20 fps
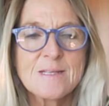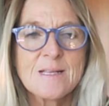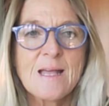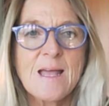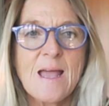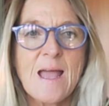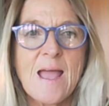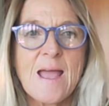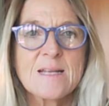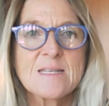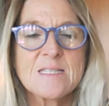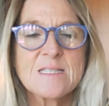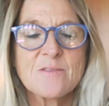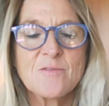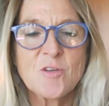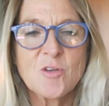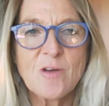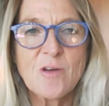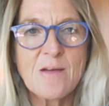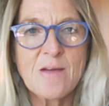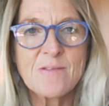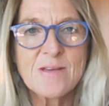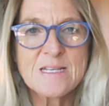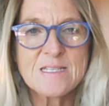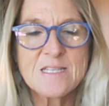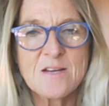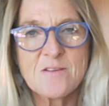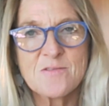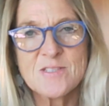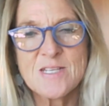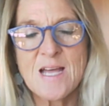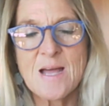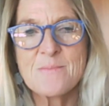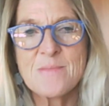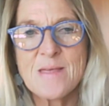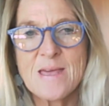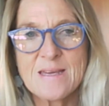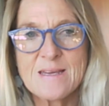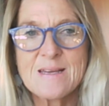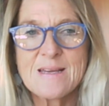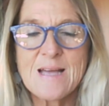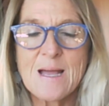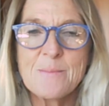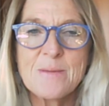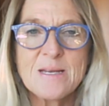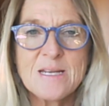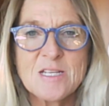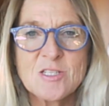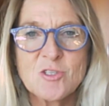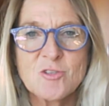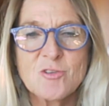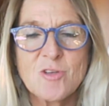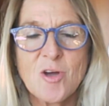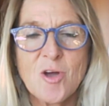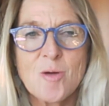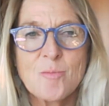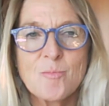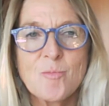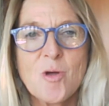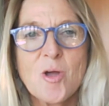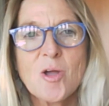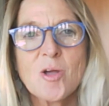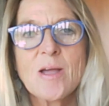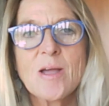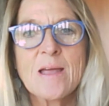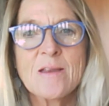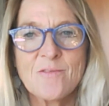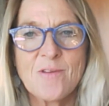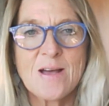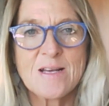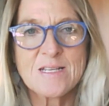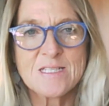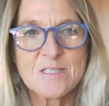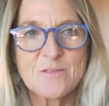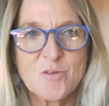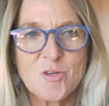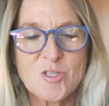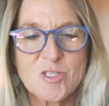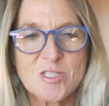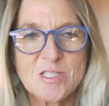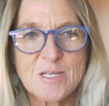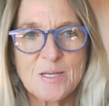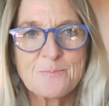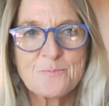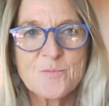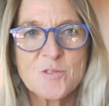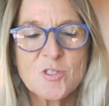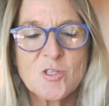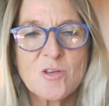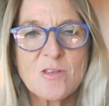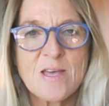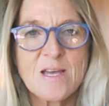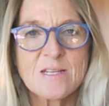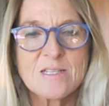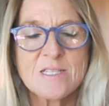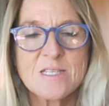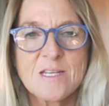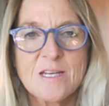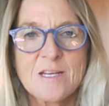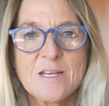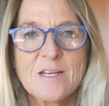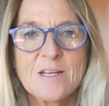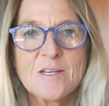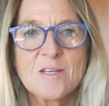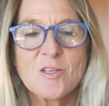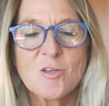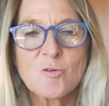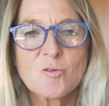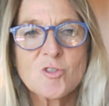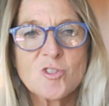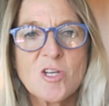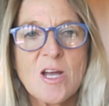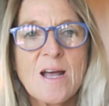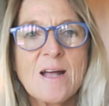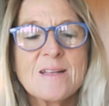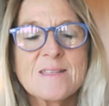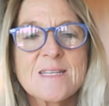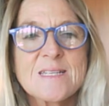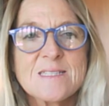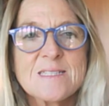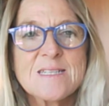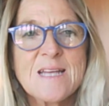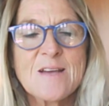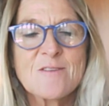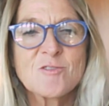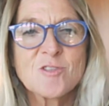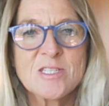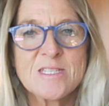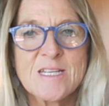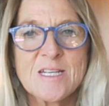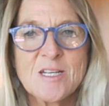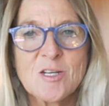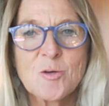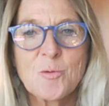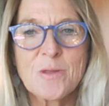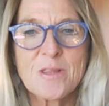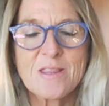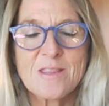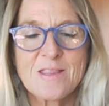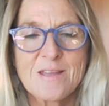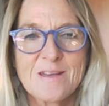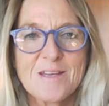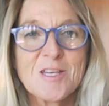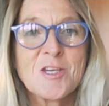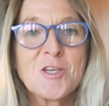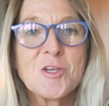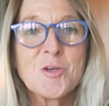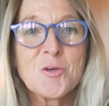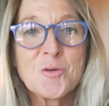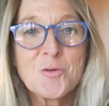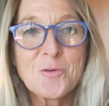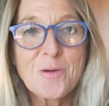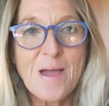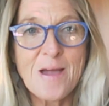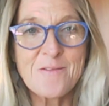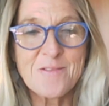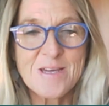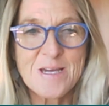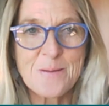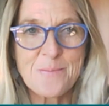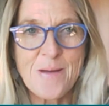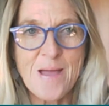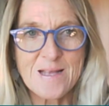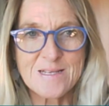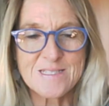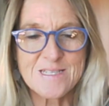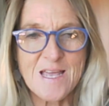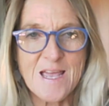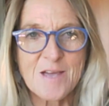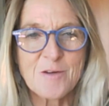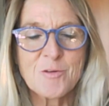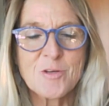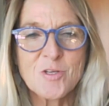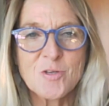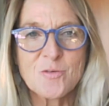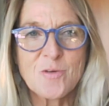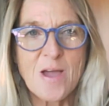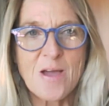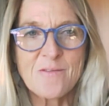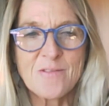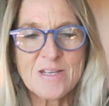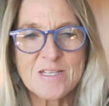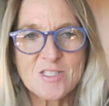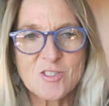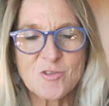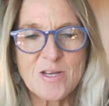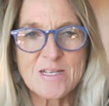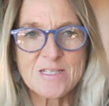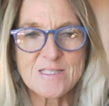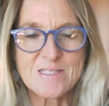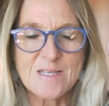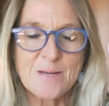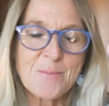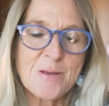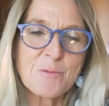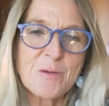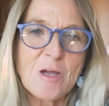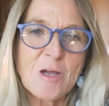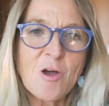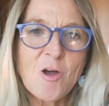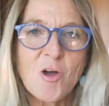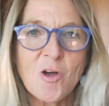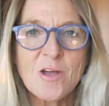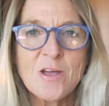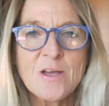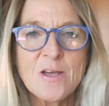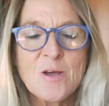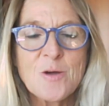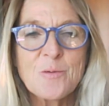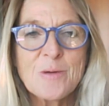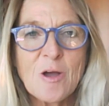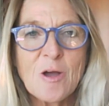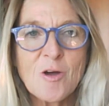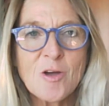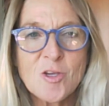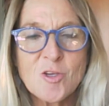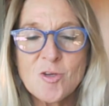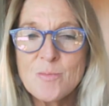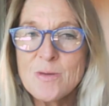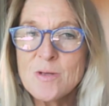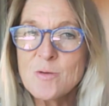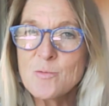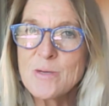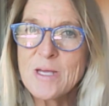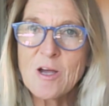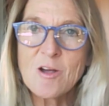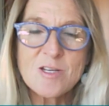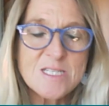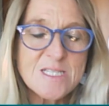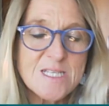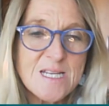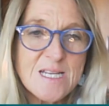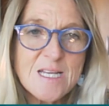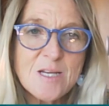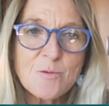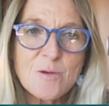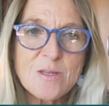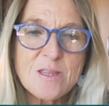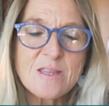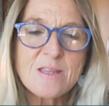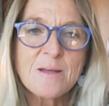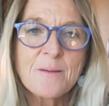and if you're having a tough time, they can come in and do the homework and vice versa, so that your child doesn't have to deal with you having a bad day or you having stress. I mean, we are human. We are dealing with